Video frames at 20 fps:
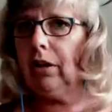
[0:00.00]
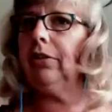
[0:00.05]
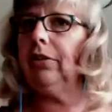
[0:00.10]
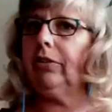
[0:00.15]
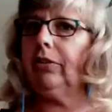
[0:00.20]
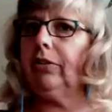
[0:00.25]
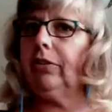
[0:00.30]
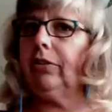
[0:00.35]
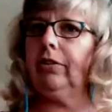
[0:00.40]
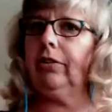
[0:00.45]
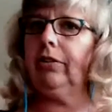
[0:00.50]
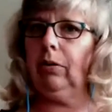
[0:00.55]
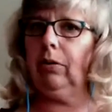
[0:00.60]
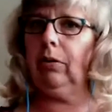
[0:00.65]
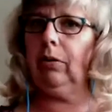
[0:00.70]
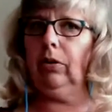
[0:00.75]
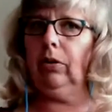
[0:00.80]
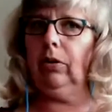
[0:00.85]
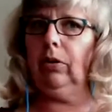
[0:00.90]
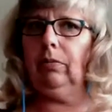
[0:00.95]
It just says they
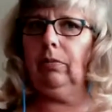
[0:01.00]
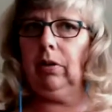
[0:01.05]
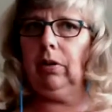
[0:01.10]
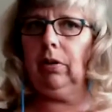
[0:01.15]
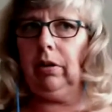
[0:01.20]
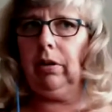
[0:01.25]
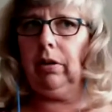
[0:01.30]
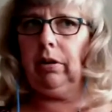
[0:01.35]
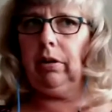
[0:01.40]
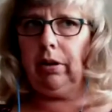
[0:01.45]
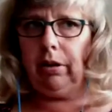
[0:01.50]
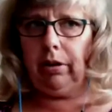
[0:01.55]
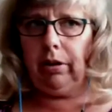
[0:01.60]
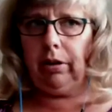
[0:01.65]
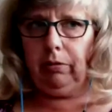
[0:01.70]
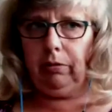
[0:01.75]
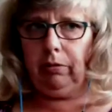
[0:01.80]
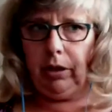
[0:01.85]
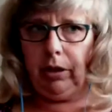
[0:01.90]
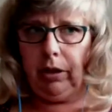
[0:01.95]
were
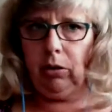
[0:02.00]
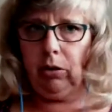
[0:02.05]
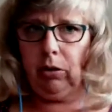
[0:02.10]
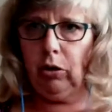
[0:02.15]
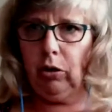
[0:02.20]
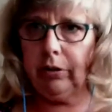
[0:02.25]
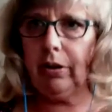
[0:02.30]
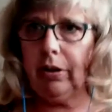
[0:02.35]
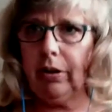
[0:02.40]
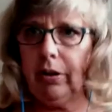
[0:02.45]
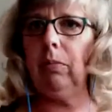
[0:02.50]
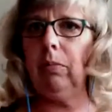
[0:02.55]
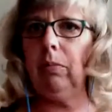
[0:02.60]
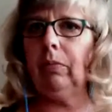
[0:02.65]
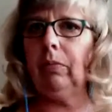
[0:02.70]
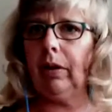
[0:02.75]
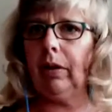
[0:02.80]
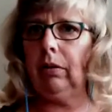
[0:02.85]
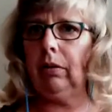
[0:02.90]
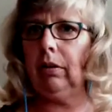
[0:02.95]
hooked up
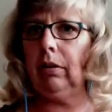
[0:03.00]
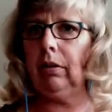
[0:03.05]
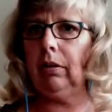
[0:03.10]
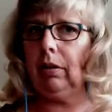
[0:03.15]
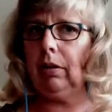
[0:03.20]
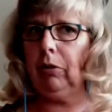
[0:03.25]
and